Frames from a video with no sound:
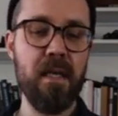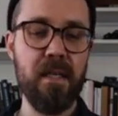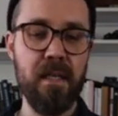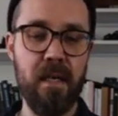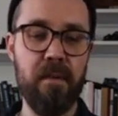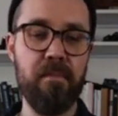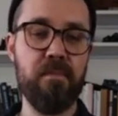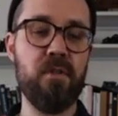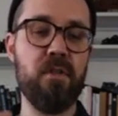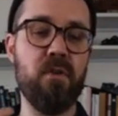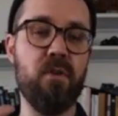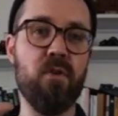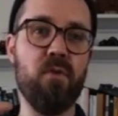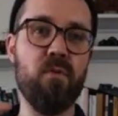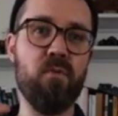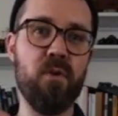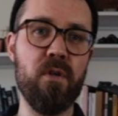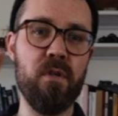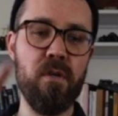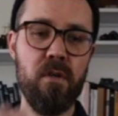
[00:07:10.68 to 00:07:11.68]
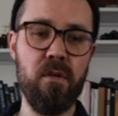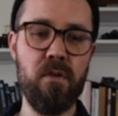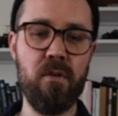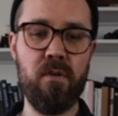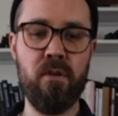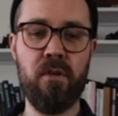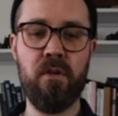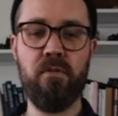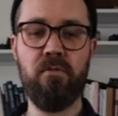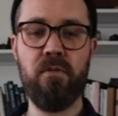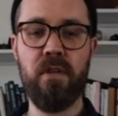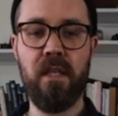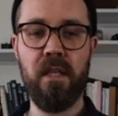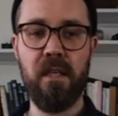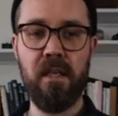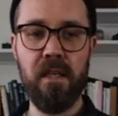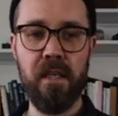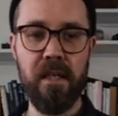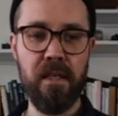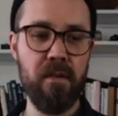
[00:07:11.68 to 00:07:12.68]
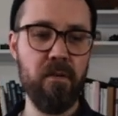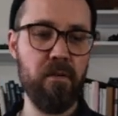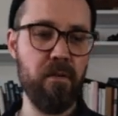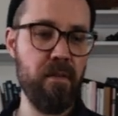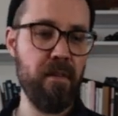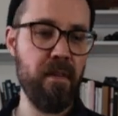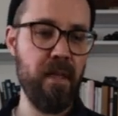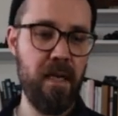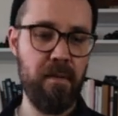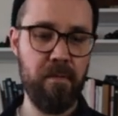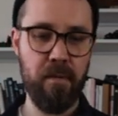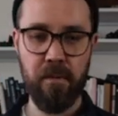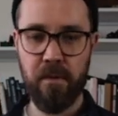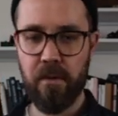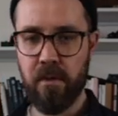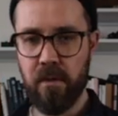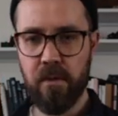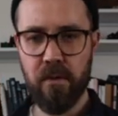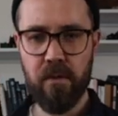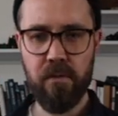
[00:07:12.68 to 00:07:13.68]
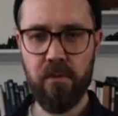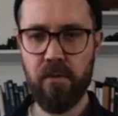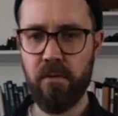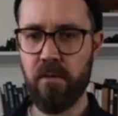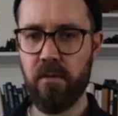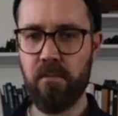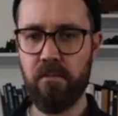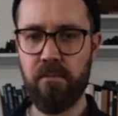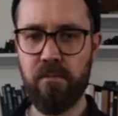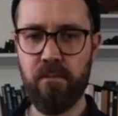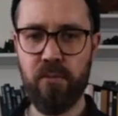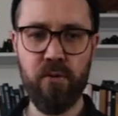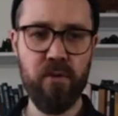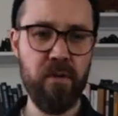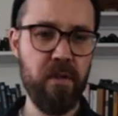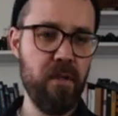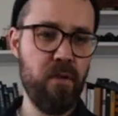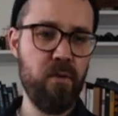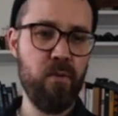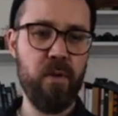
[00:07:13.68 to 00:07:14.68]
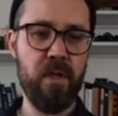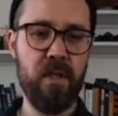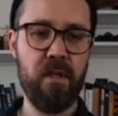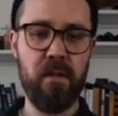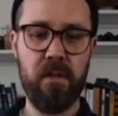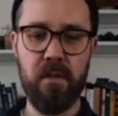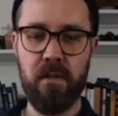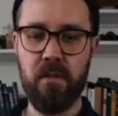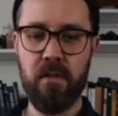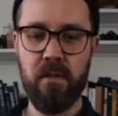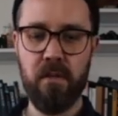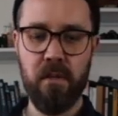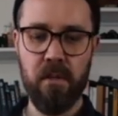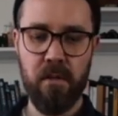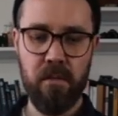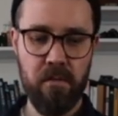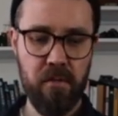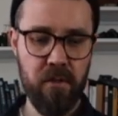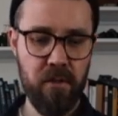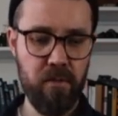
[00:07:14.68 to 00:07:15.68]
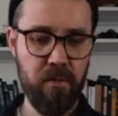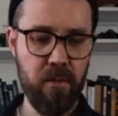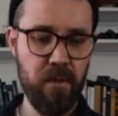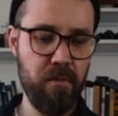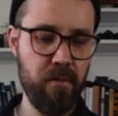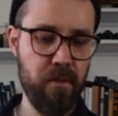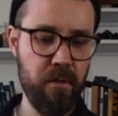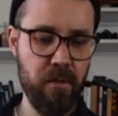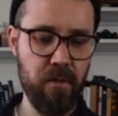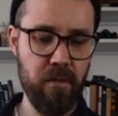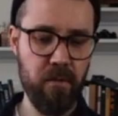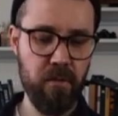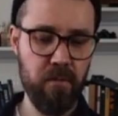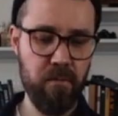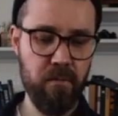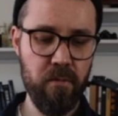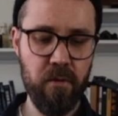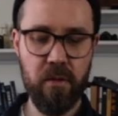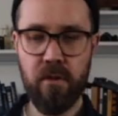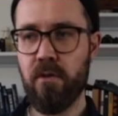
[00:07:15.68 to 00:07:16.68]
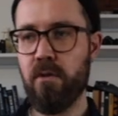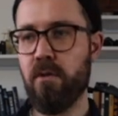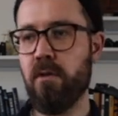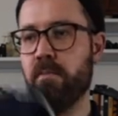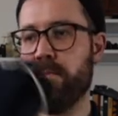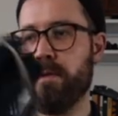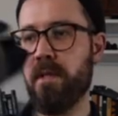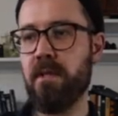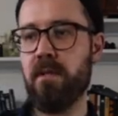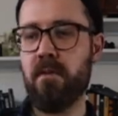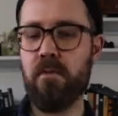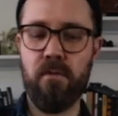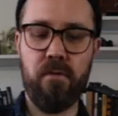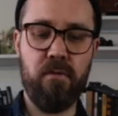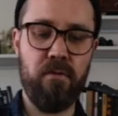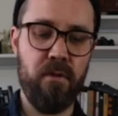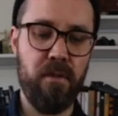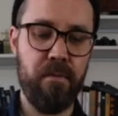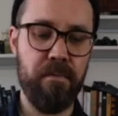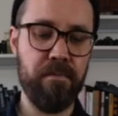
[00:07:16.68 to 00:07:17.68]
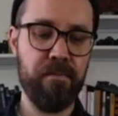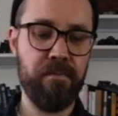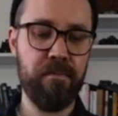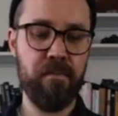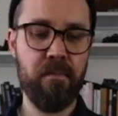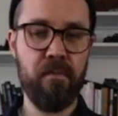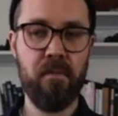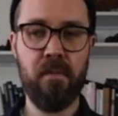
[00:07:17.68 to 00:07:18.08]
Yeah, so we're not going to really linger on that, but we're going to go through them pretty quickly. Which one are we going to do? We're going to do the B03.